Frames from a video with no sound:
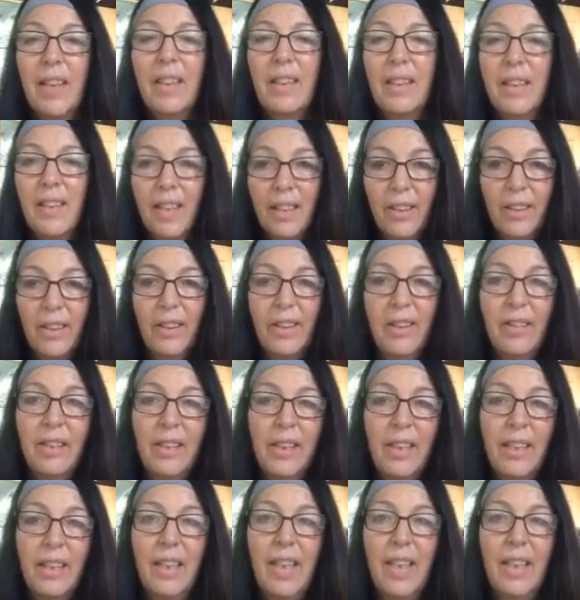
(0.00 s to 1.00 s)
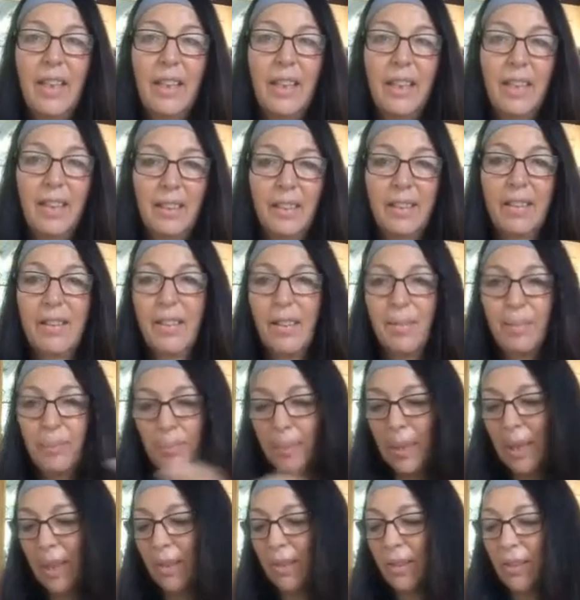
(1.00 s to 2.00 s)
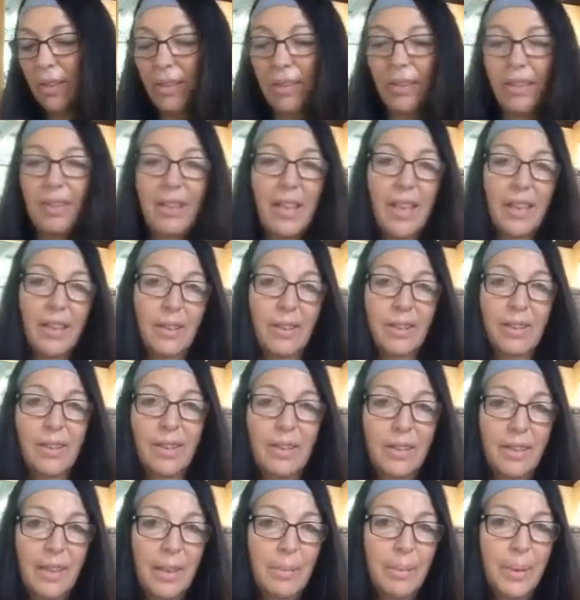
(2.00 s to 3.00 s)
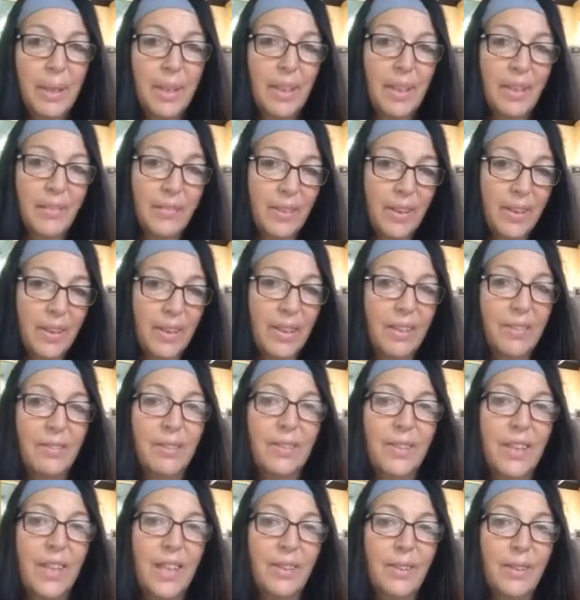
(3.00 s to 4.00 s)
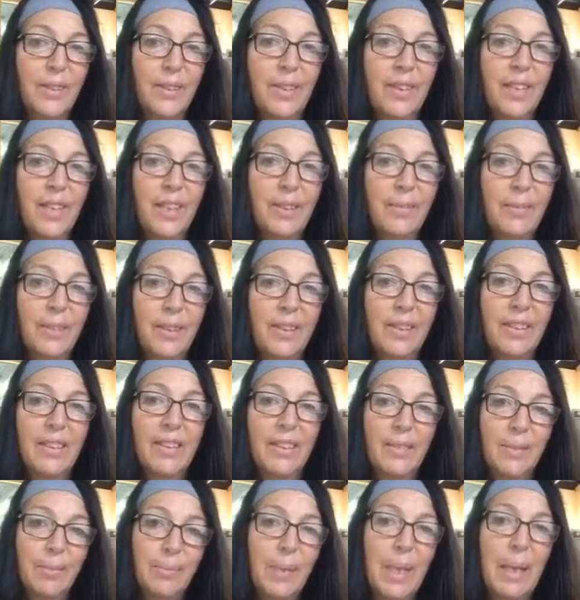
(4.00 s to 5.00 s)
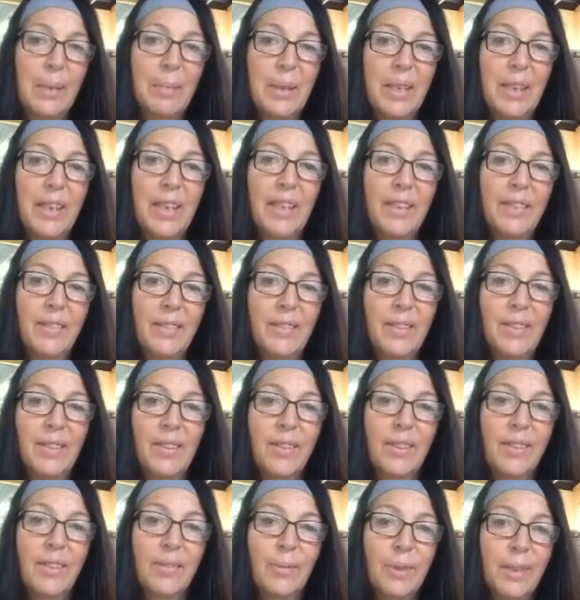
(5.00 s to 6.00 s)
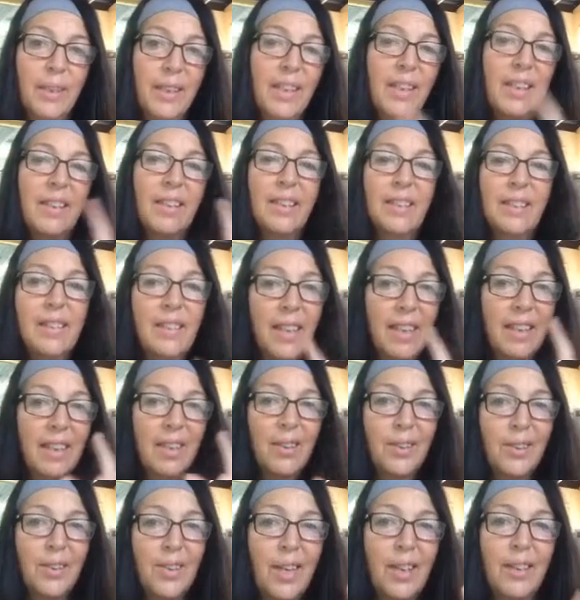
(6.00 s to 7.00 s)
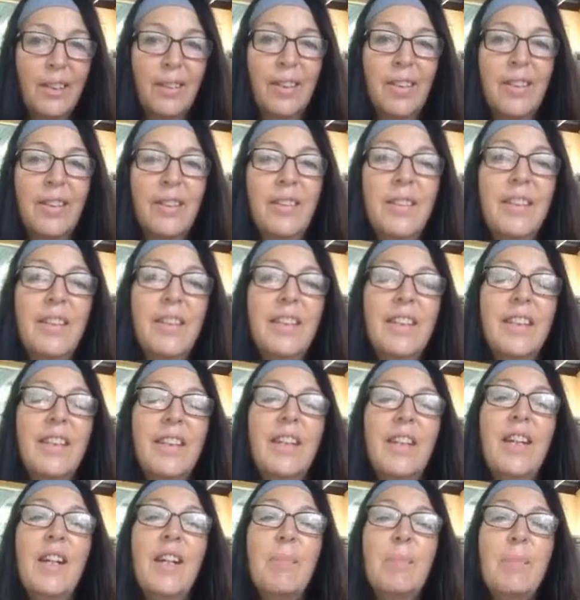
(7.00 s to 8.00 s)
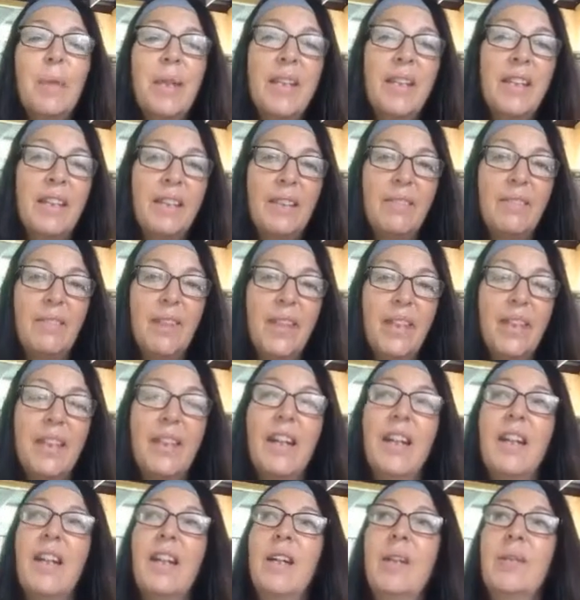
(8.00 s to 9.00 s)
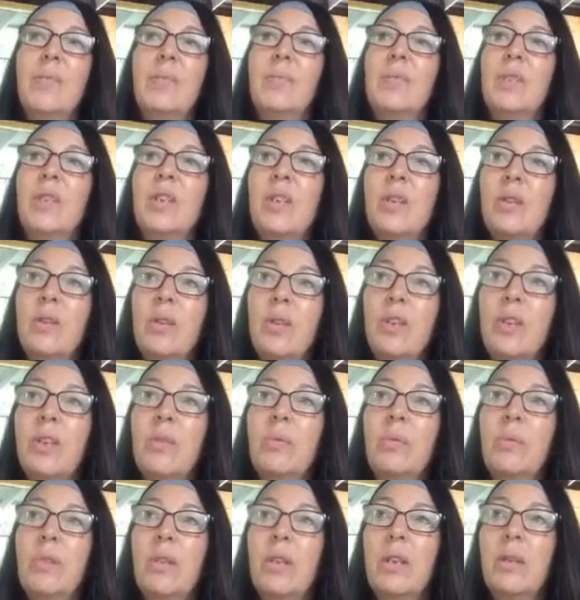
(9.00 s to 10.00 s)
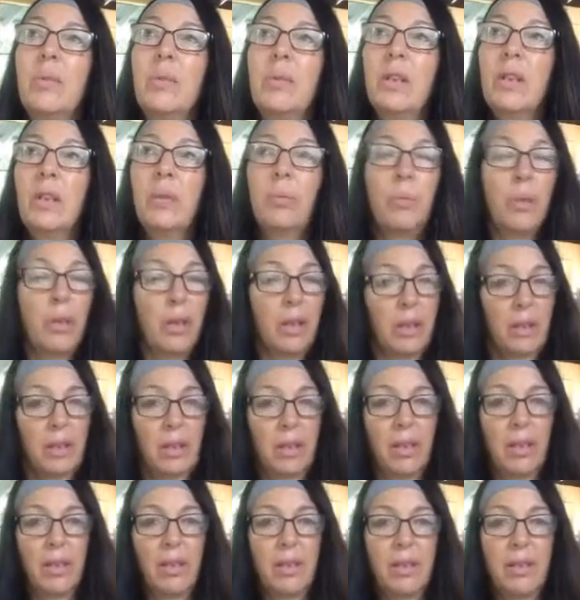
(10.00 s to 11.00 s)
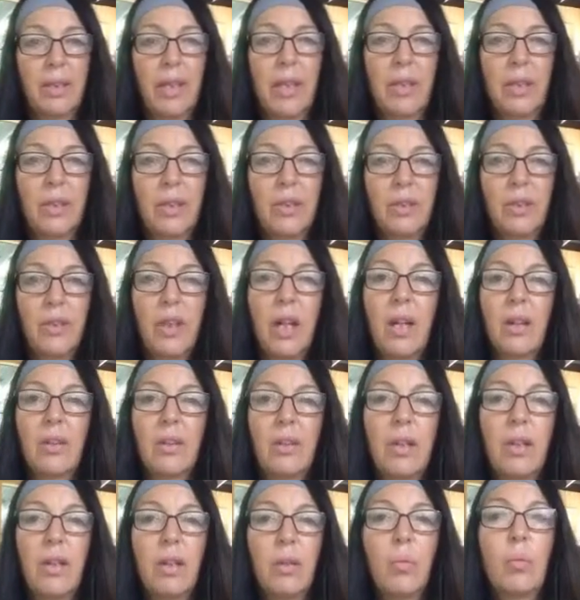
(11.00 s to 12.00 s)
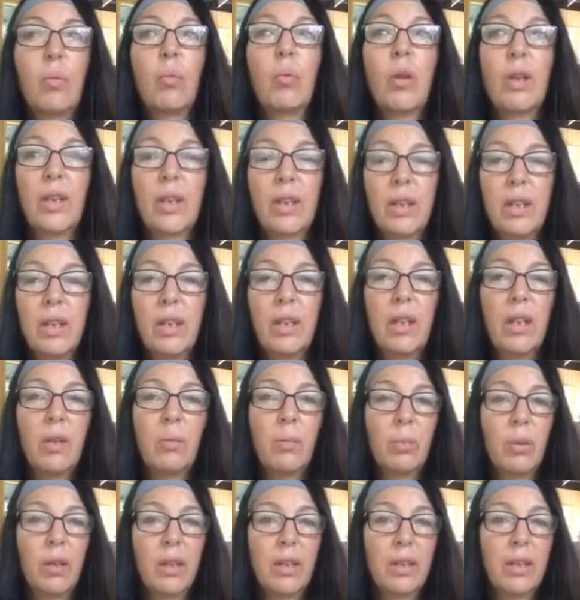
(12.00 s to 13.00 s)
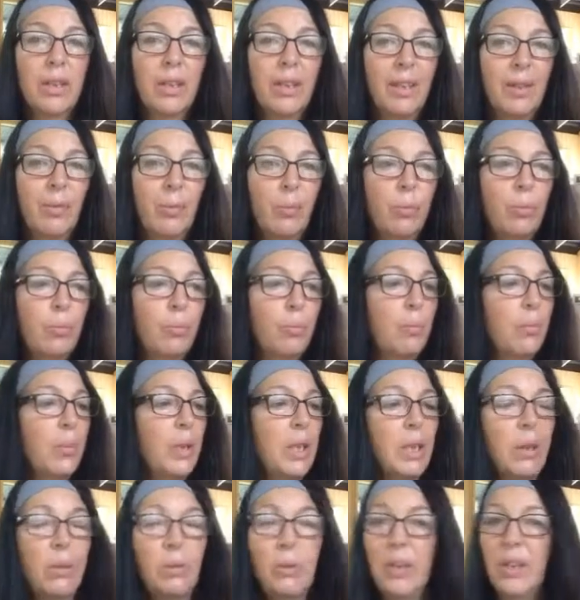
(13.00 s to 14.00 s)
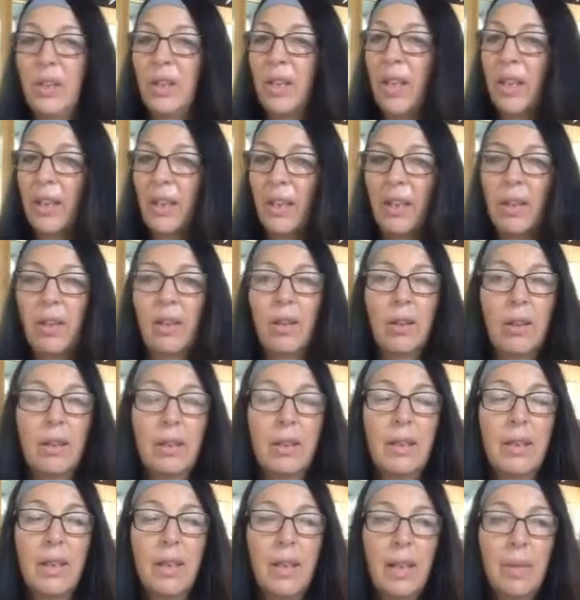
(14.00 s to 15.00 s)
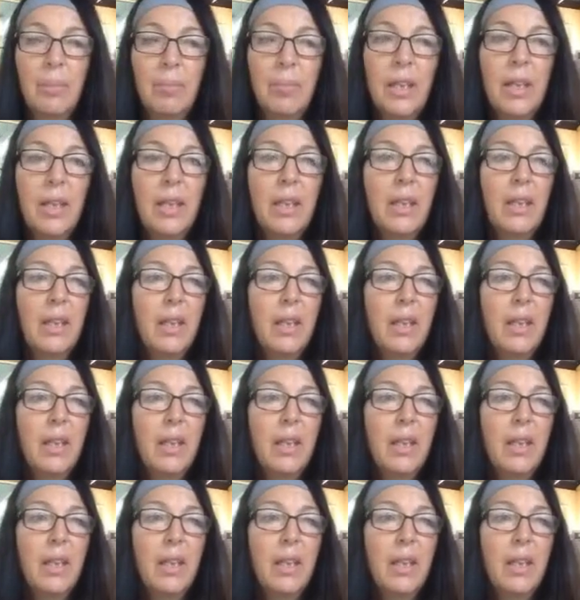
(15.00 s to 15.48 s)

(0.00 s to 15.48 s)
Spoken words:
And yeah, you're already getting the picture that girl leaping off a cliff yesterday was maybe that girl in the second chakra. But anyway, so she really, really worked the second chakra, worked it, and we checked in all the time.